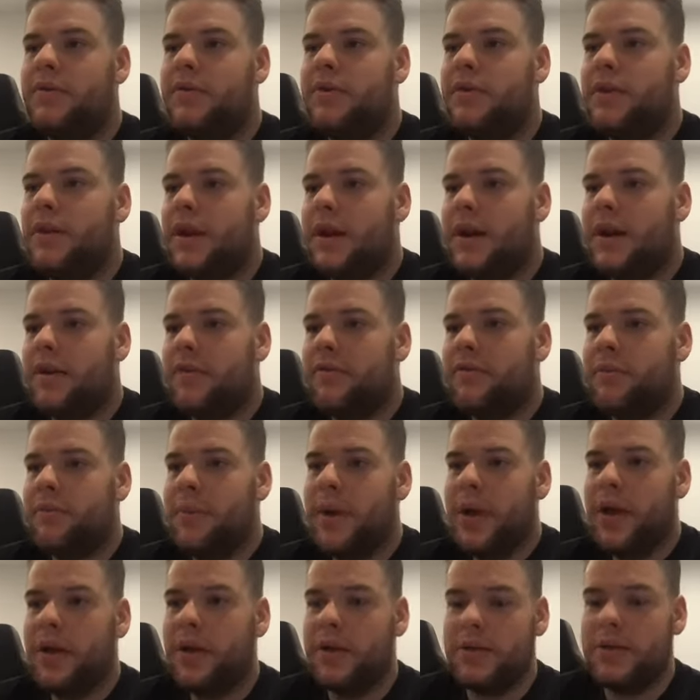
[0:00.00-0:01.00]
Like for
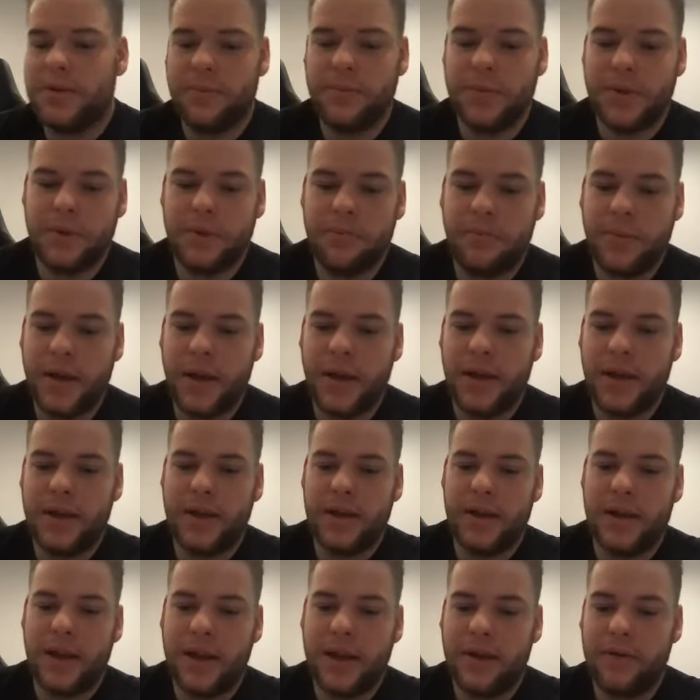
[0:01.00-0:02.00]
me, it's something big.
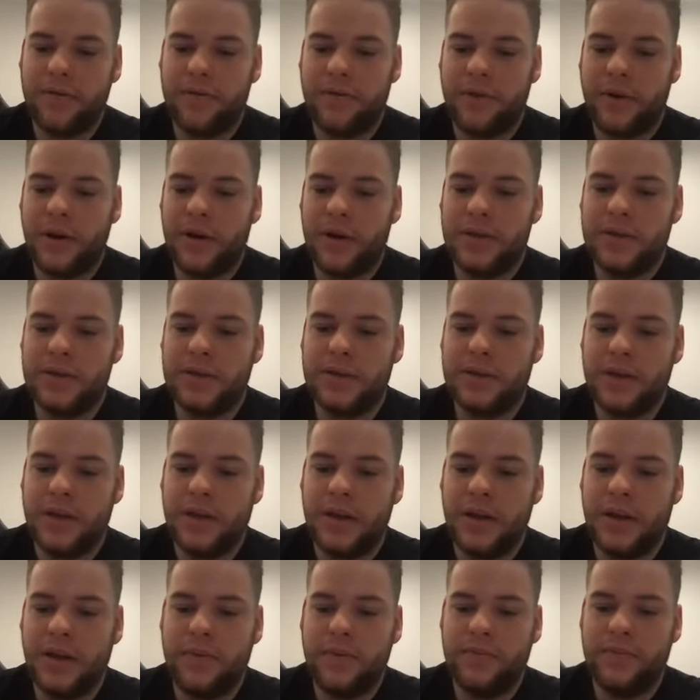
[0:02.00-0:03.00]
Like for us,
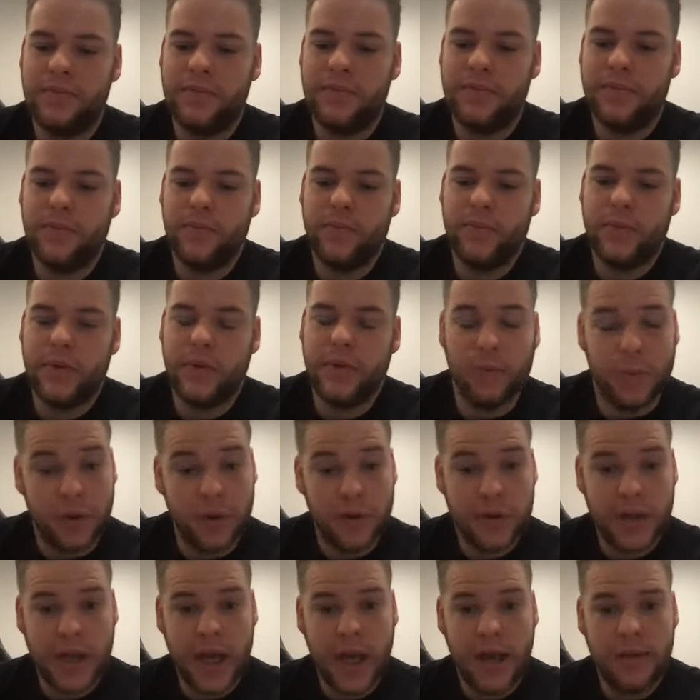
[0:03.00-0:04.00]
the
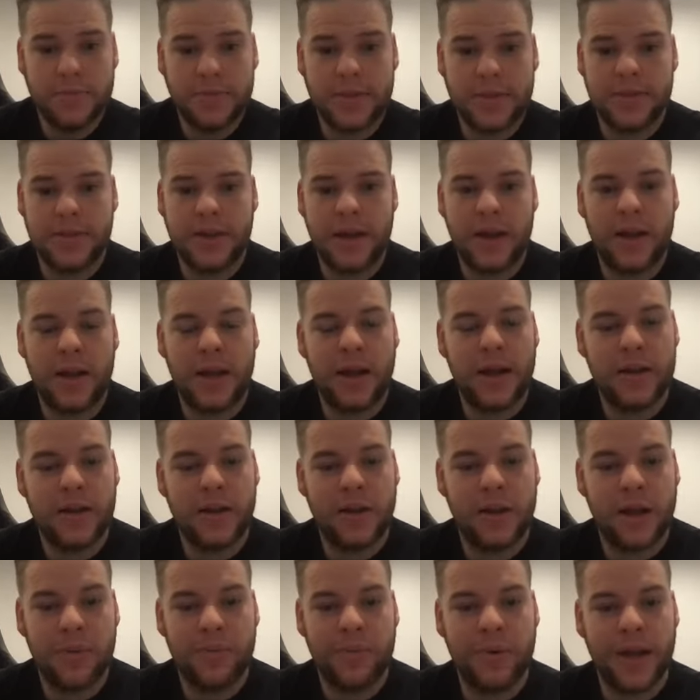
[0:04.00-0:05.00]
World Games is kind of like
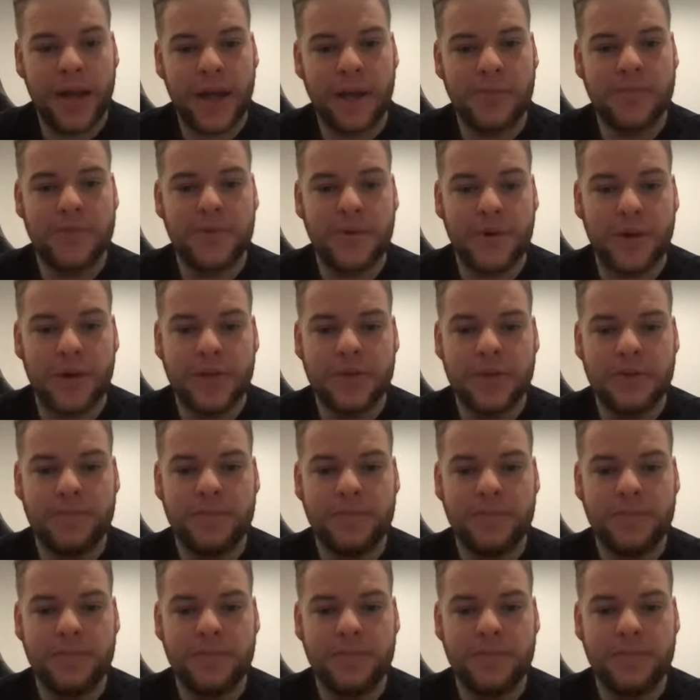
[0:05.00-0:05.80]
the Olympic Games for us.